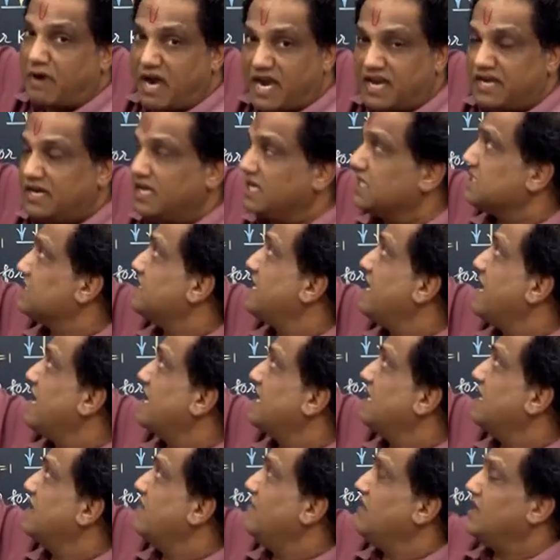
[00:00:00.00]
minus,
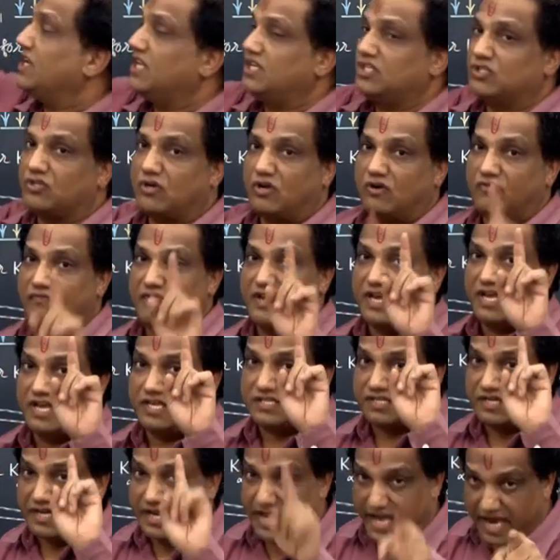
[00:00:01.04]
activity is
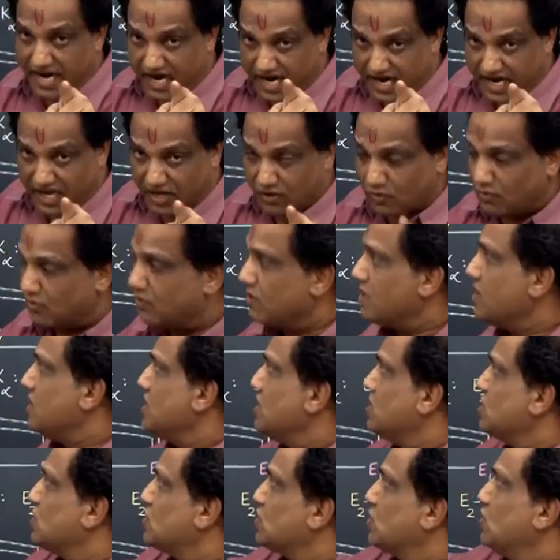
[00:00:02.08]
always negative.
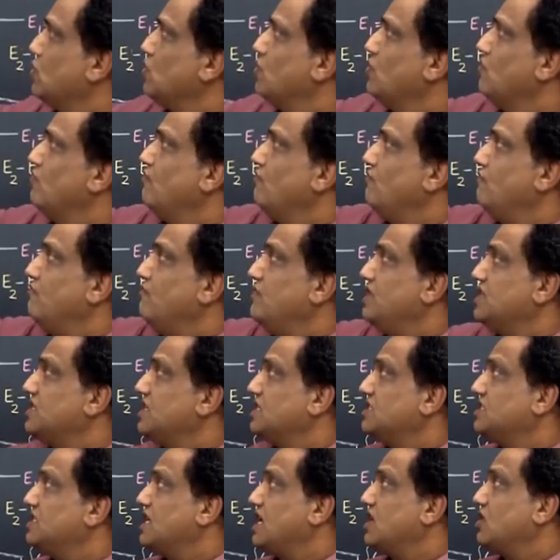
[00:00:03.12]
So which
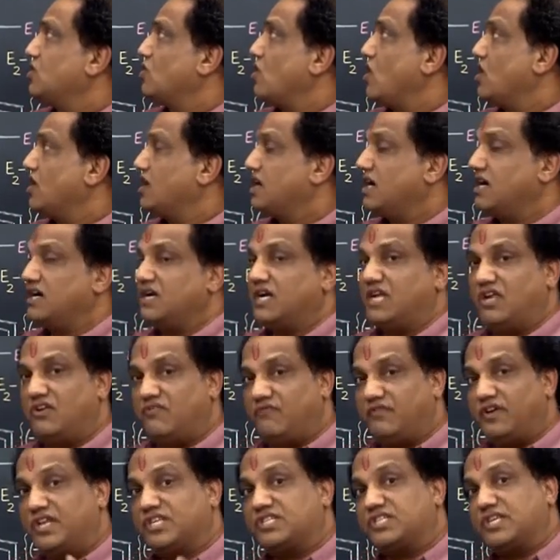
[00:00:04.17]
is that quadrant
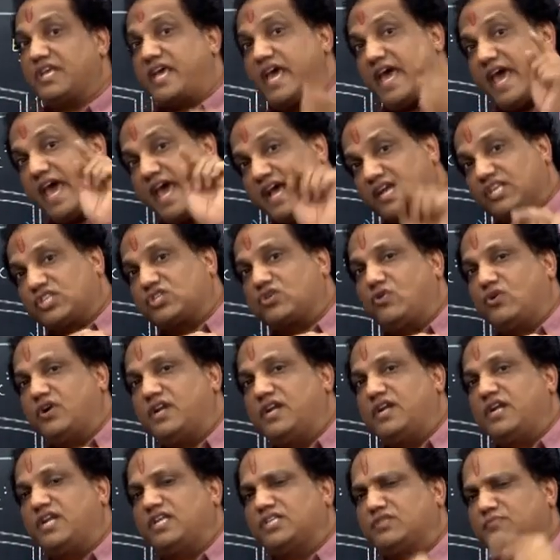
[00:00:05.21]
in which x
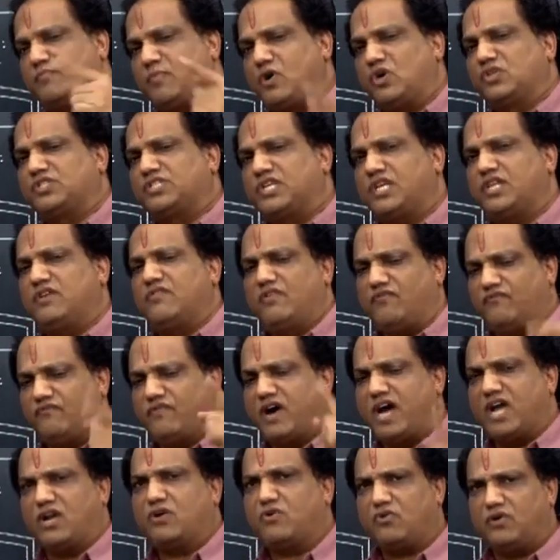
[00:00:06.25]
coordinate is positive and
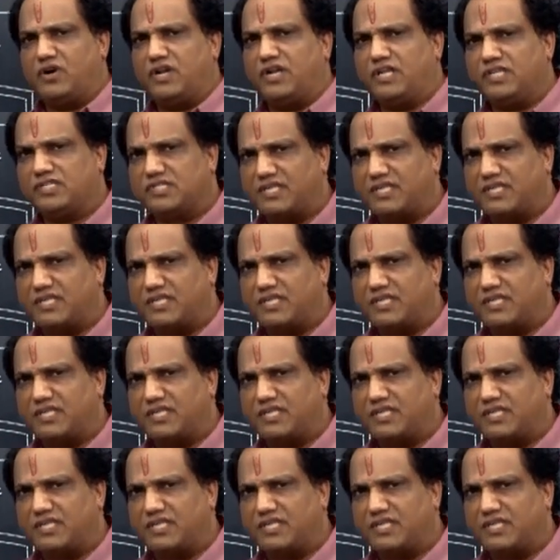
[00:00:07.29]
y coordinate